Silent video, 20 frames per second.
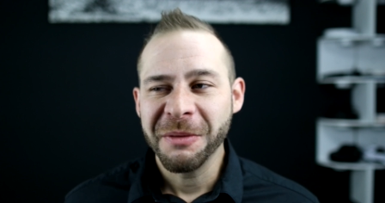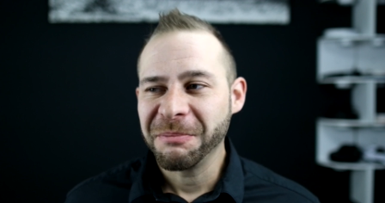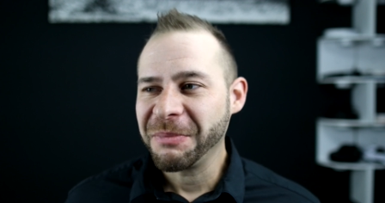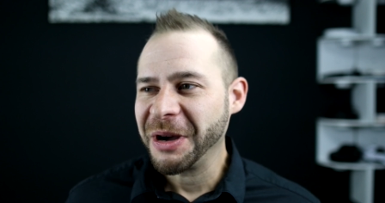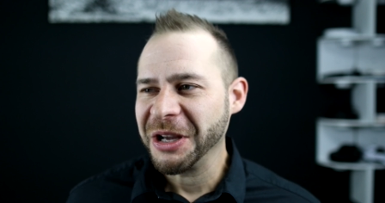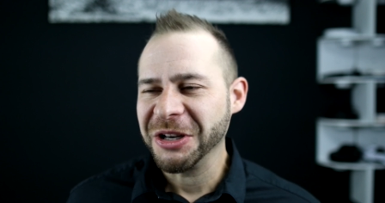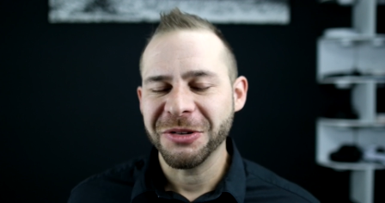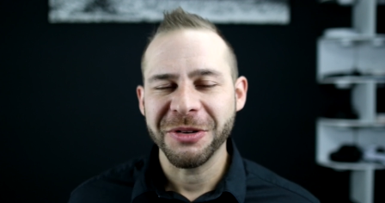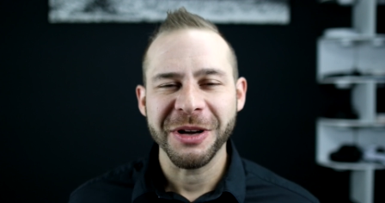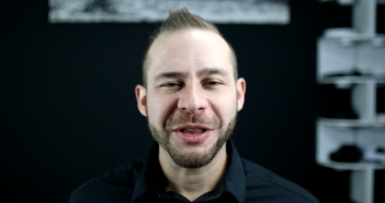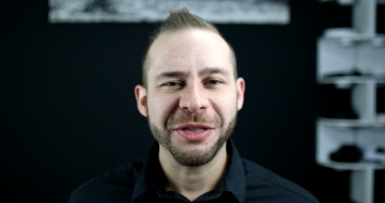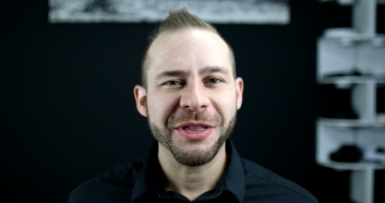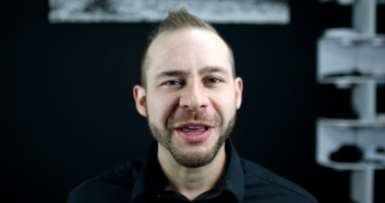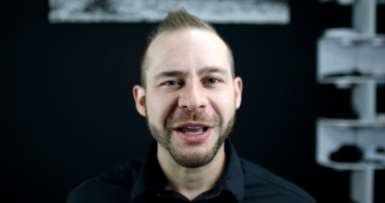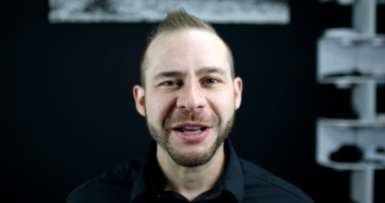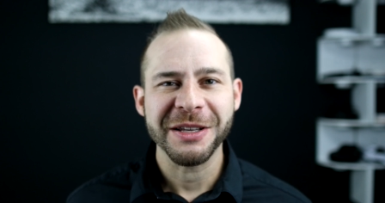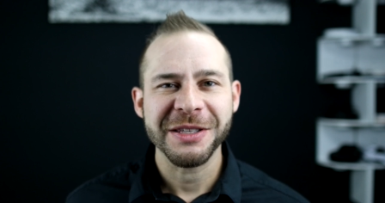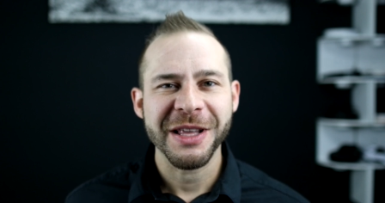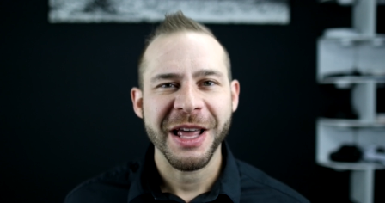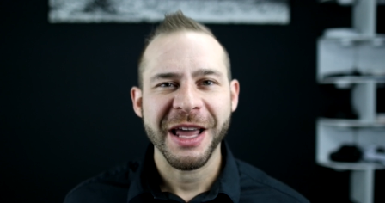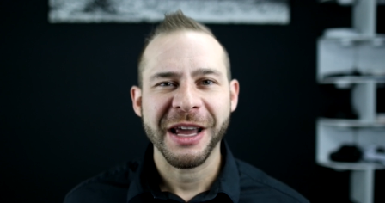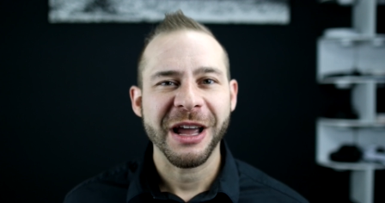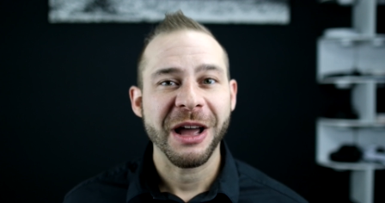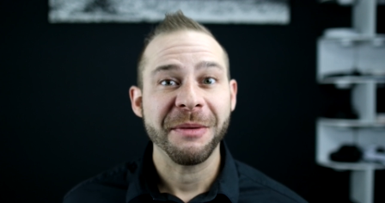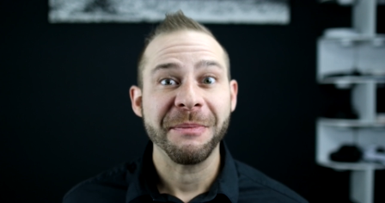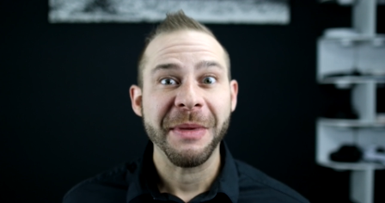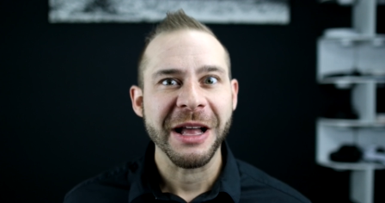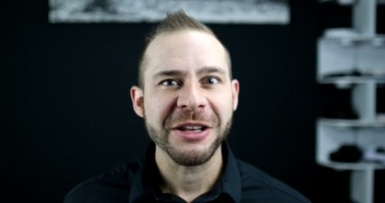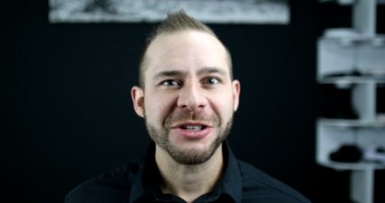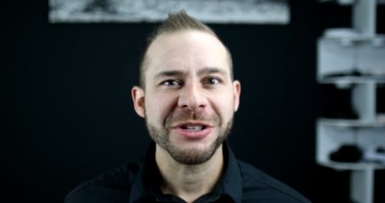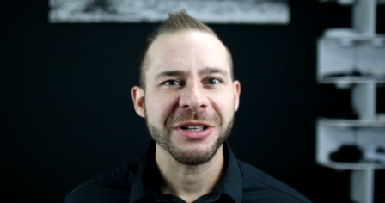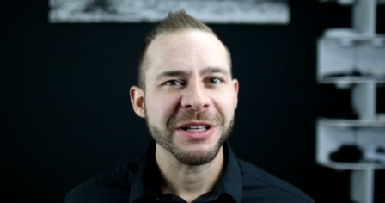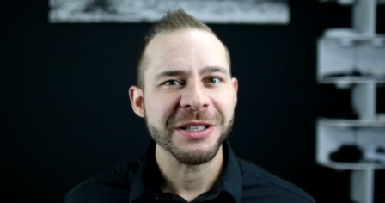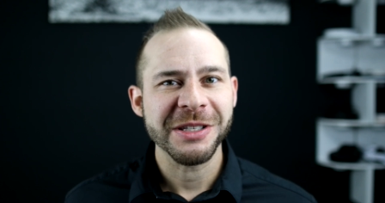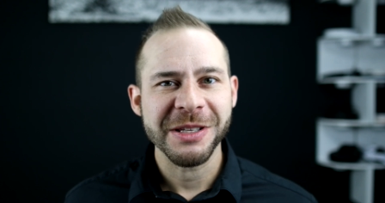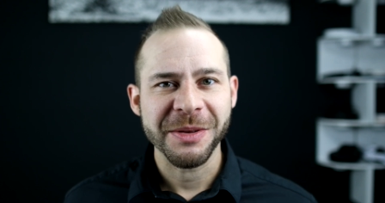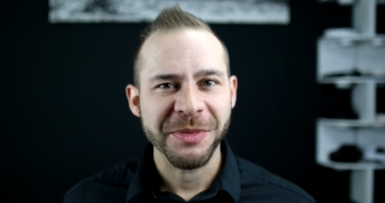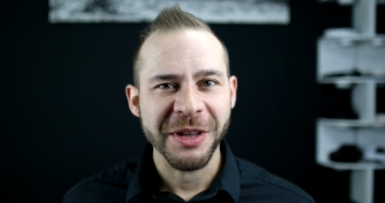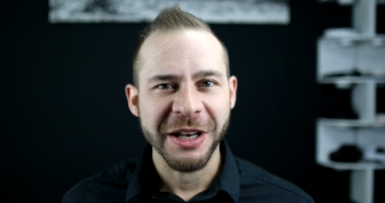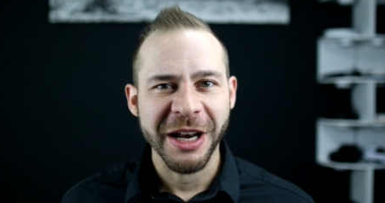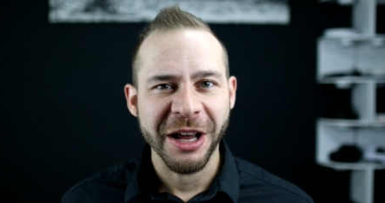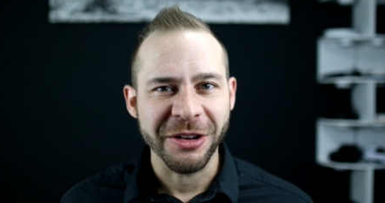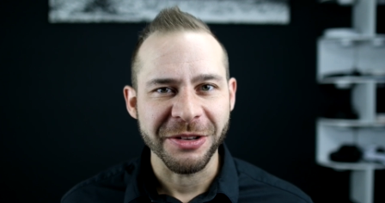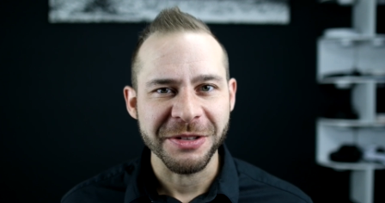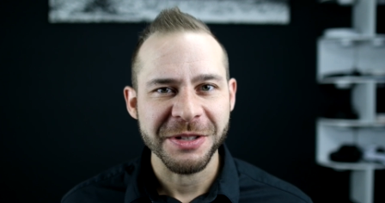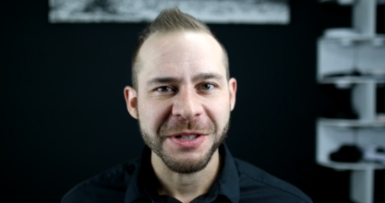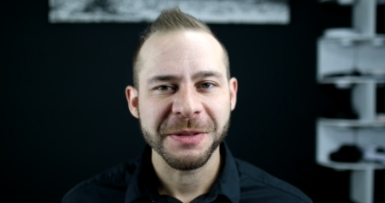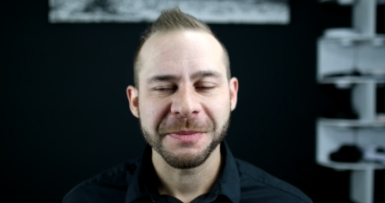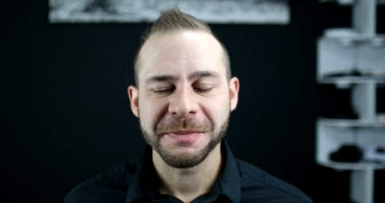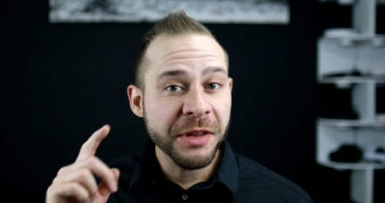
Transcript: by doing things like imagining something else.